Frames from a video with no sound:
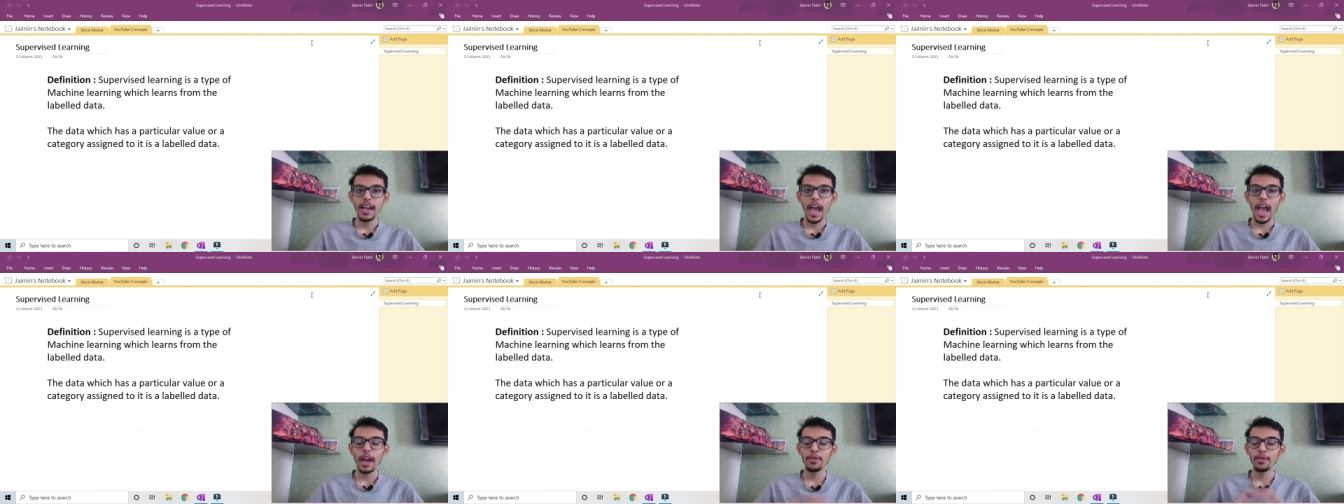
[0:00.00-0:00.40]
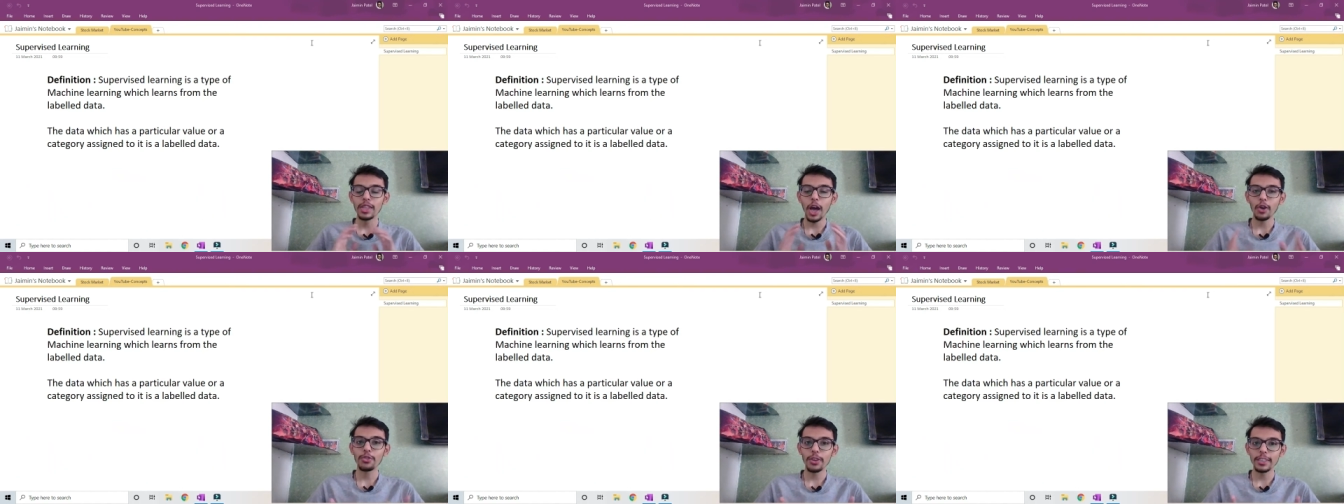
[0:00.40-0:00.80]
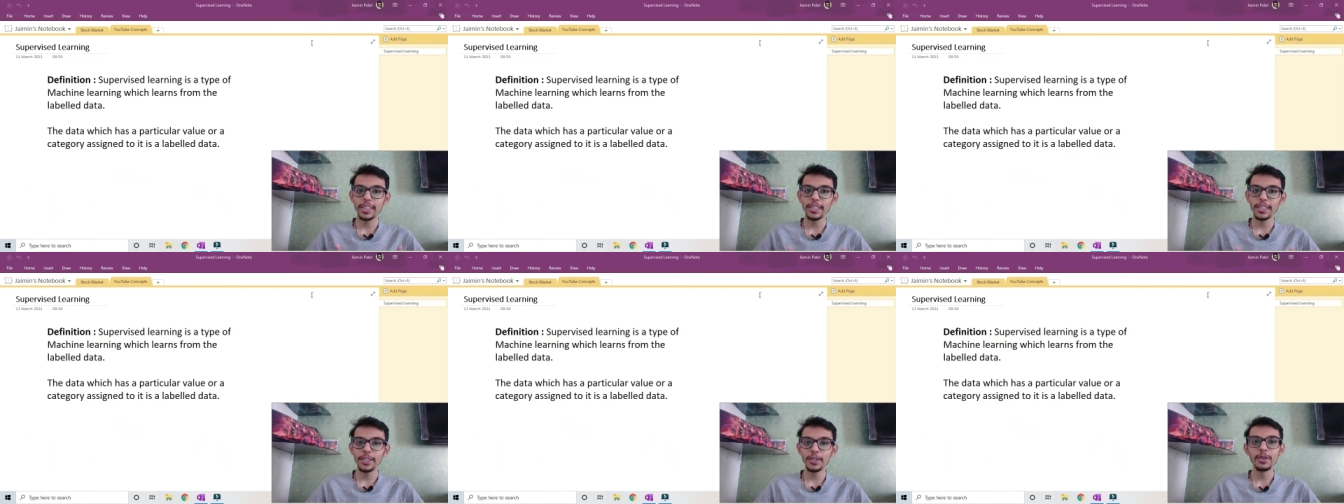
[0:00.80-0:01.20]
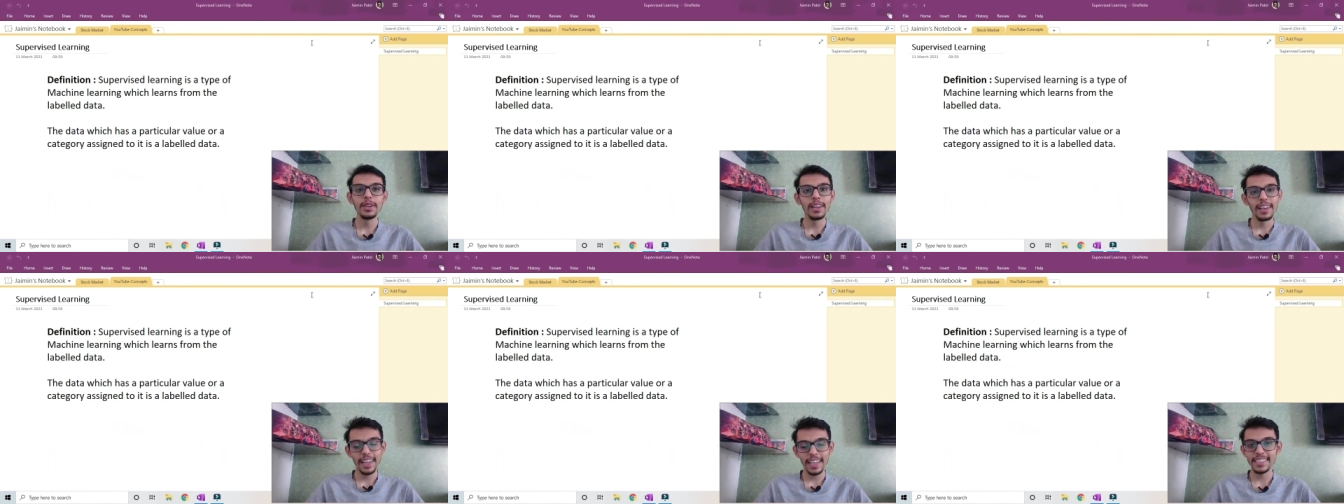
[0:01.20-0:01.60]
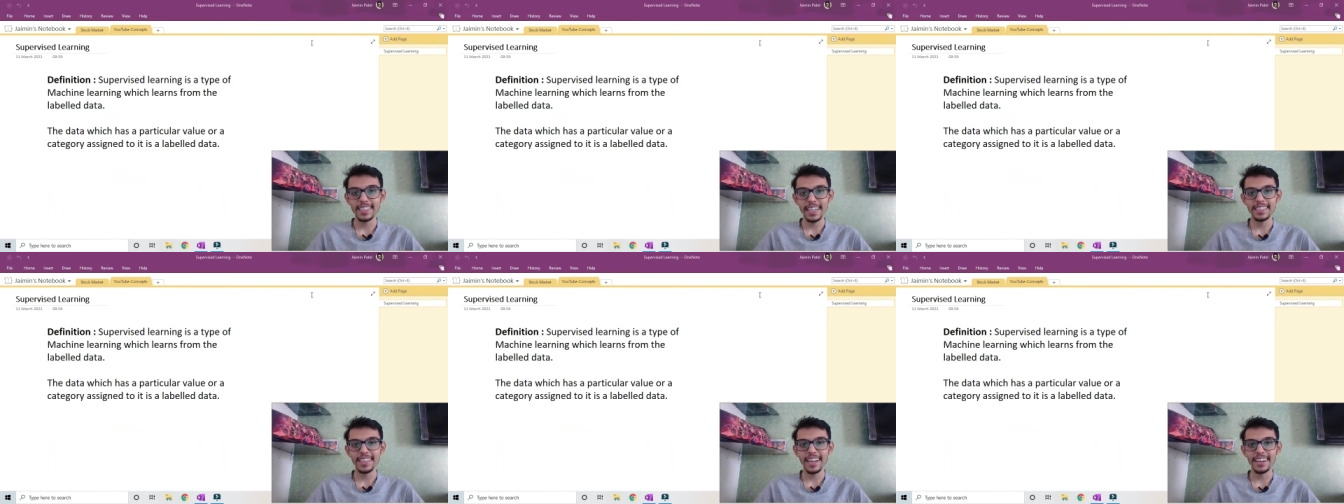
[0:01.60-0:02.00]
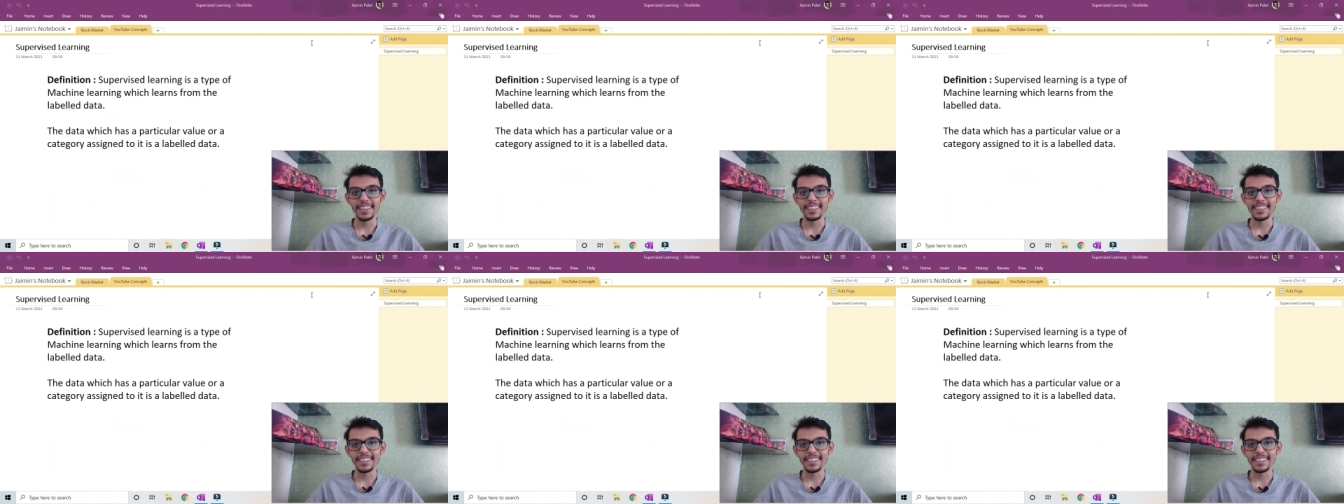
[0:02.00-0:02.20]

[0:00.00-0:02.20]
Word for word: And without further ado, let's get started.